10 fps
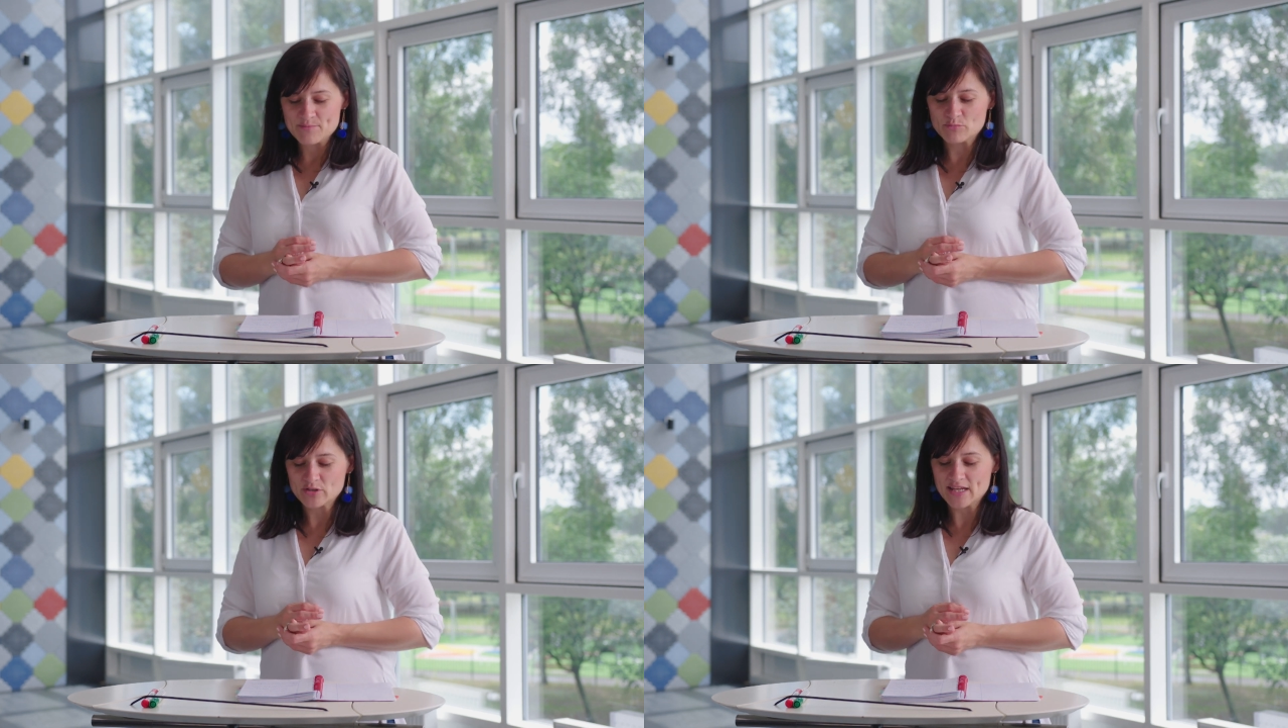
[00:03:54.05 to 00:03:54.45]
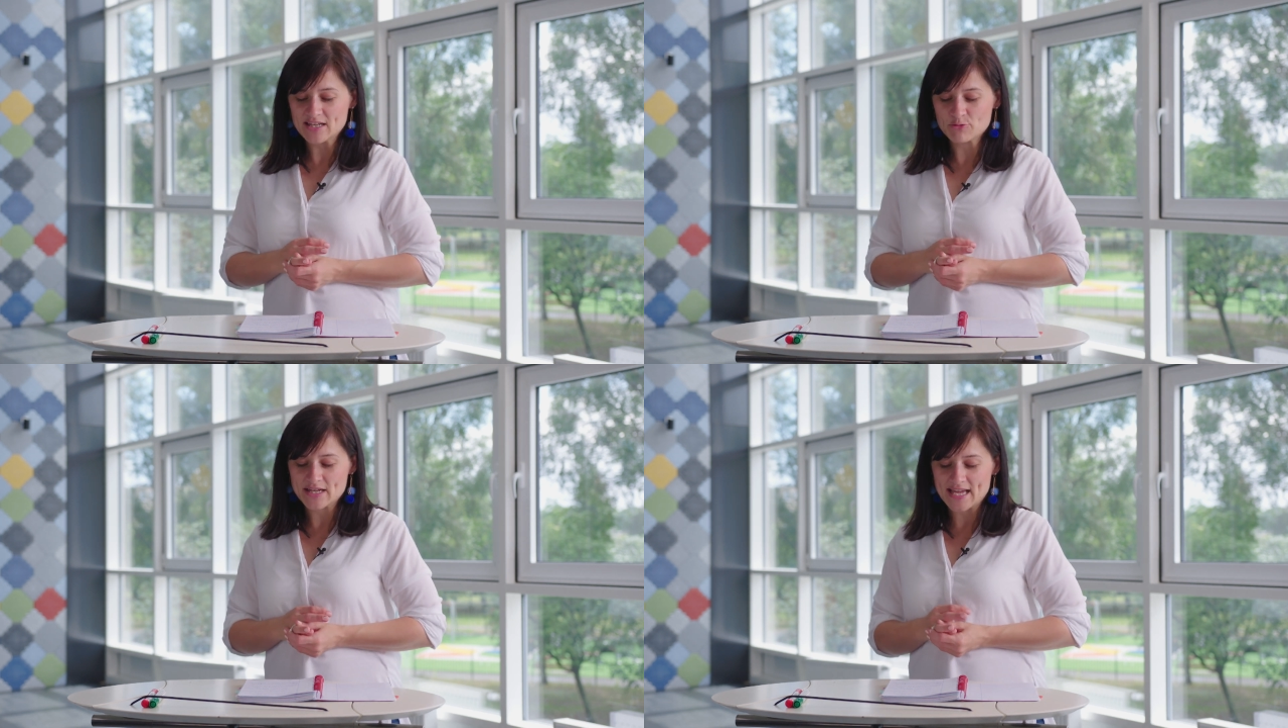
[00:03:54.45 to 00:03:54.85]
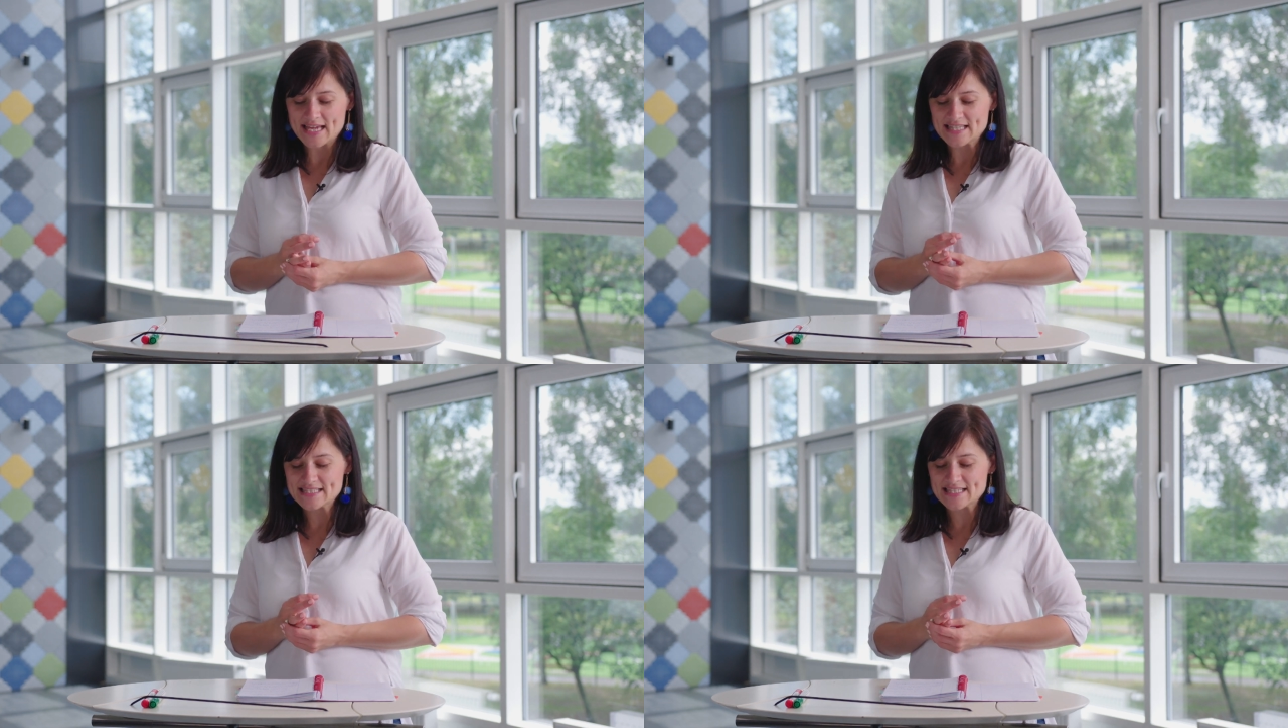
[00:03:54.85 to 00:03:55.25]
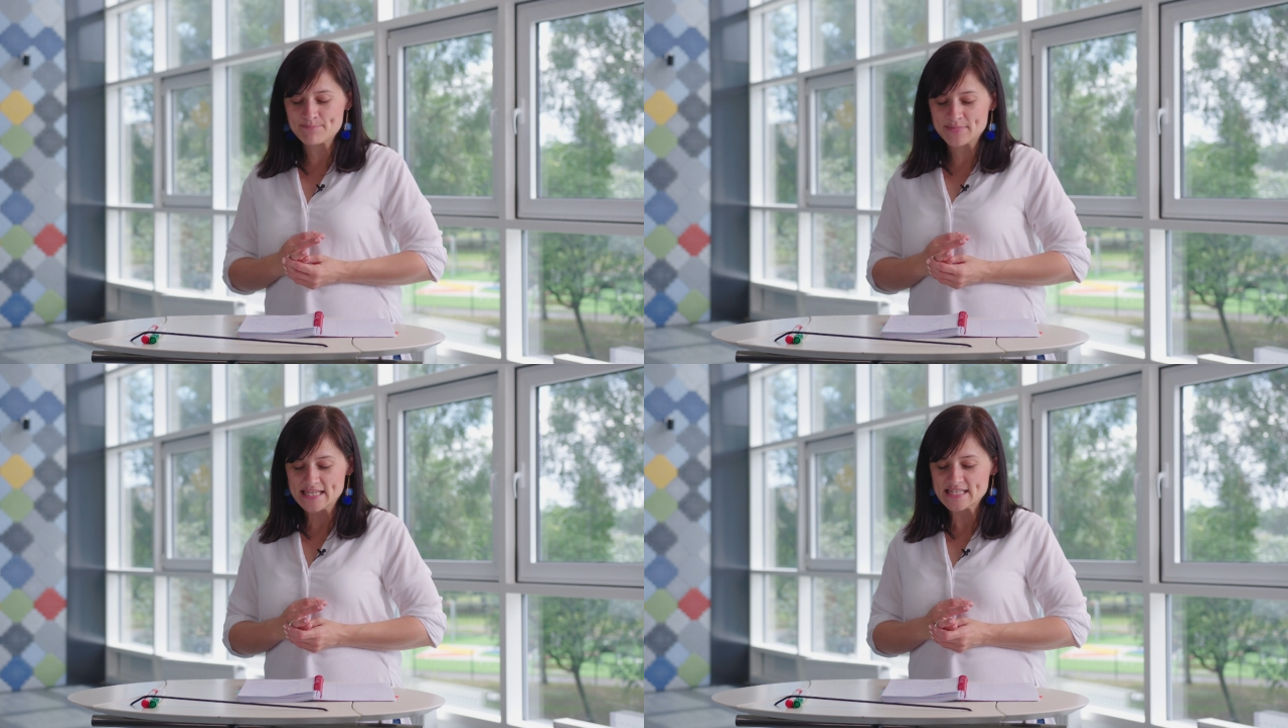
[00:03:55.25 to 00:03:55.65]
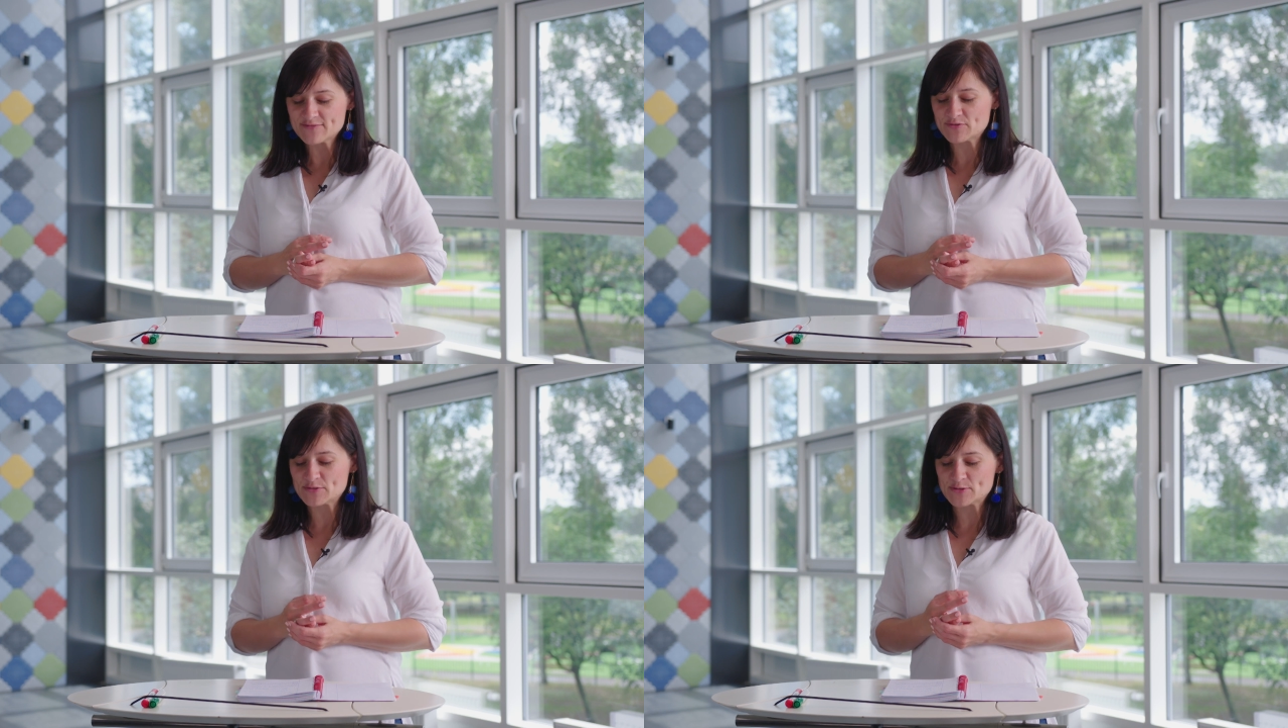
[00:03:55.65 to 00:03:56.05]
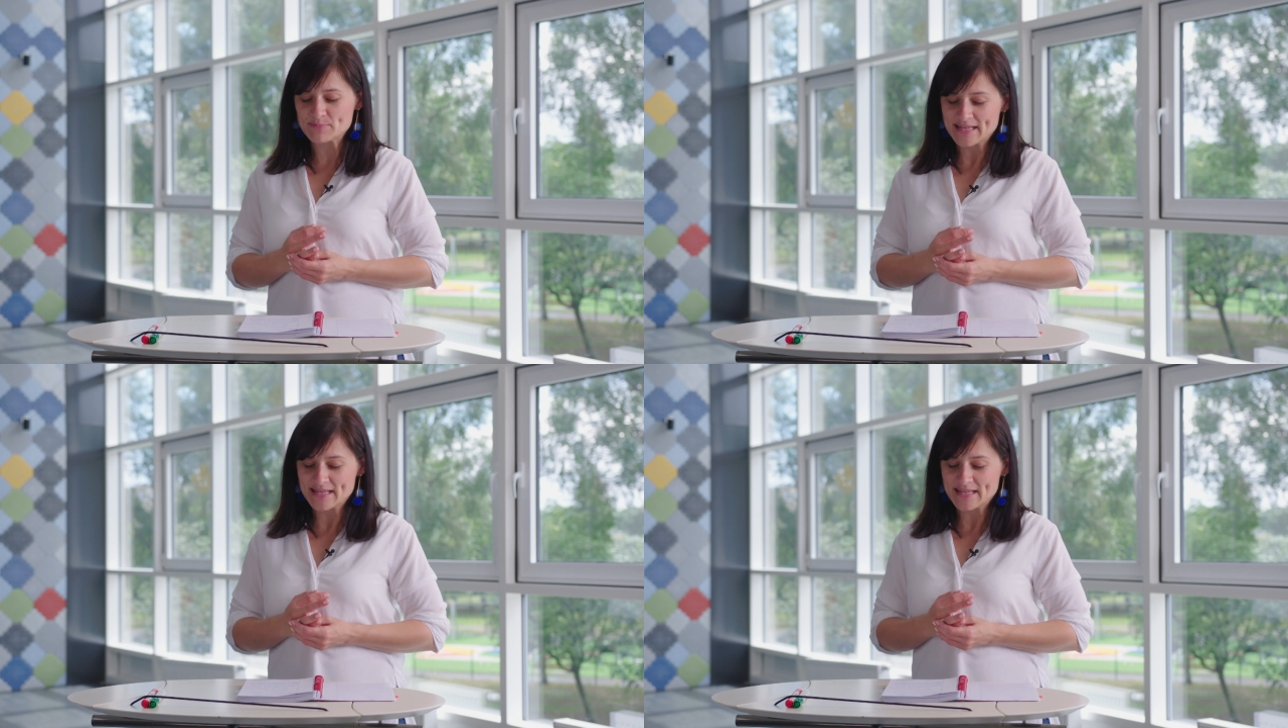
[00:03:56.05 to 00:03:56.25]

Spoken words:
Monet creates a peaceful